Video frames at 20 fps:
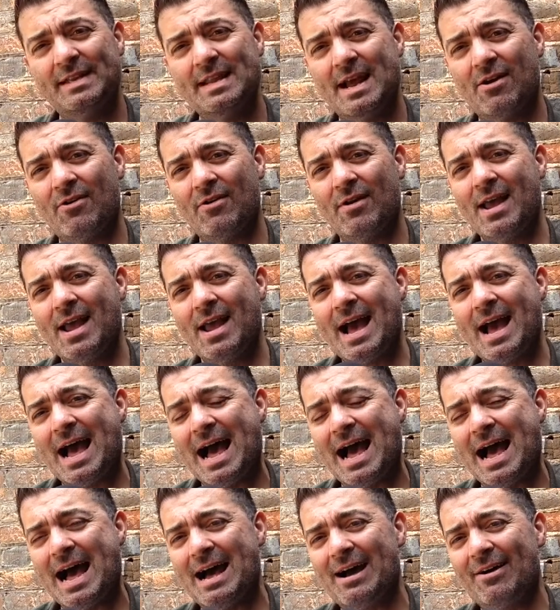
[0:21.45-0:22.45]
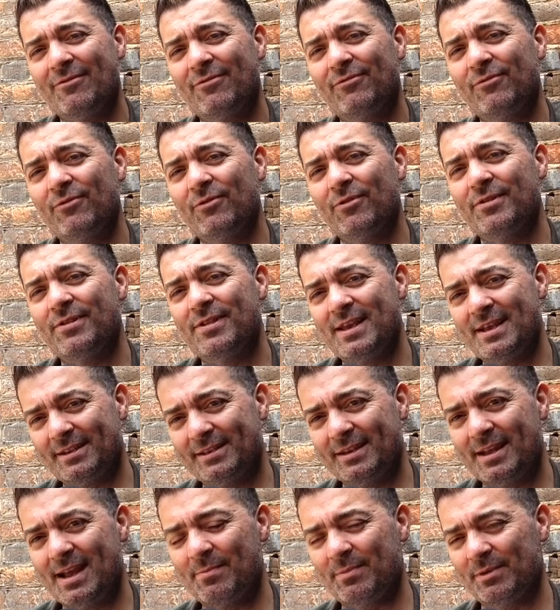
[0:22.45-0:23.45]
Now, uh, for
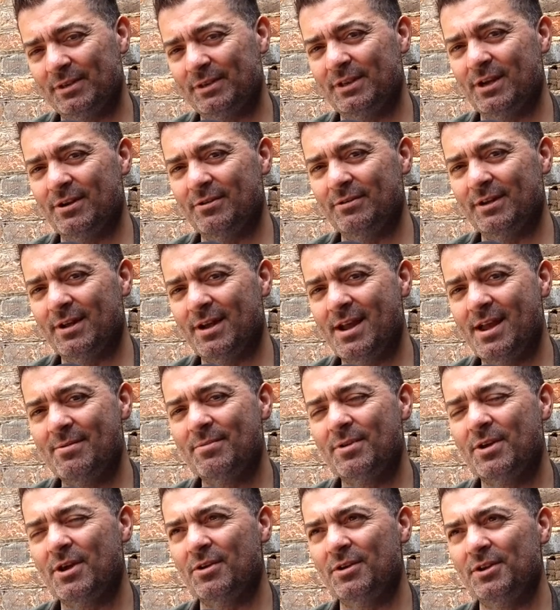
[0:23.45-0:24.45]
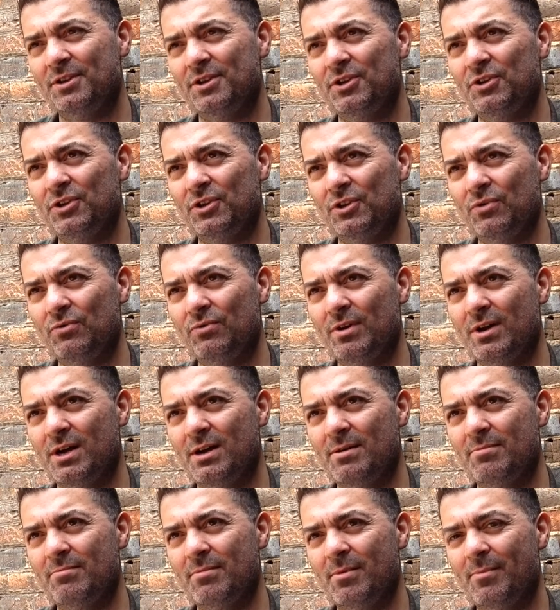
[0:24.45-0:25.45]
this episode, I'm going to do
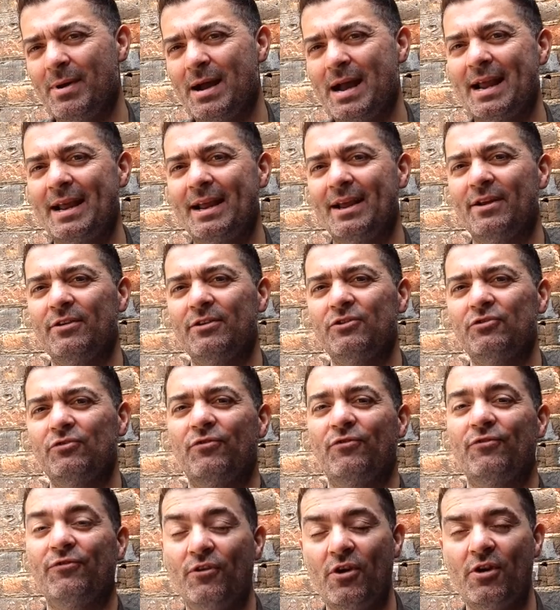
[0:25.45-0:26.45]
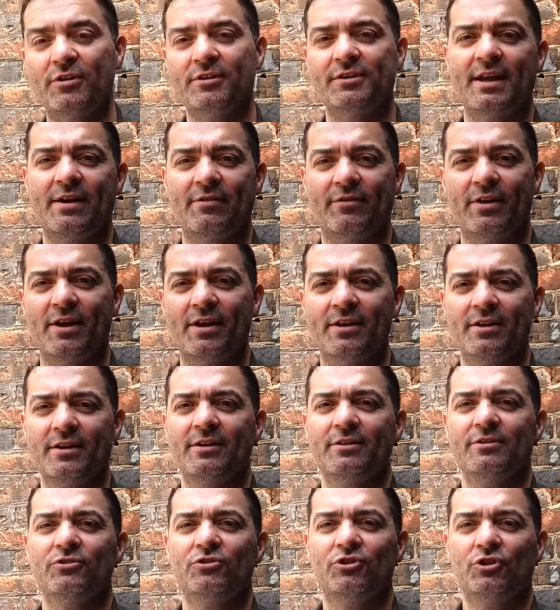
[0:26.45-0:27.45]
um, my first ever
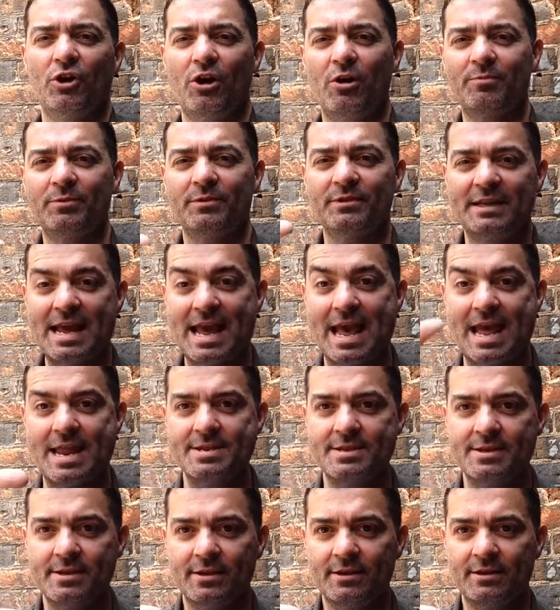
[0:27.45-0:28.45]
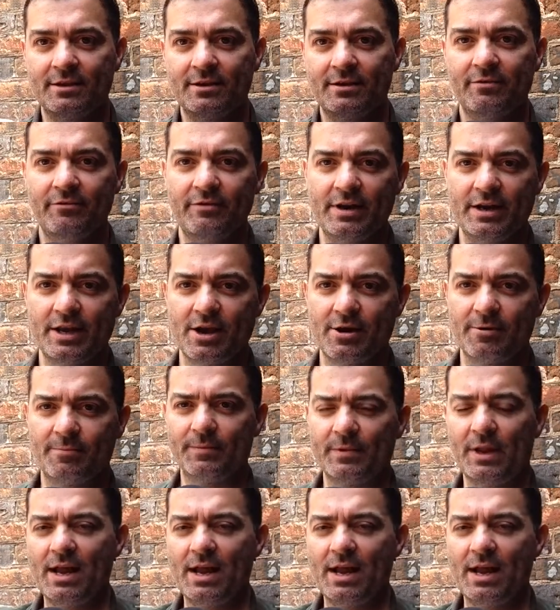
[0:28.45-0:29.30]
top 10 video,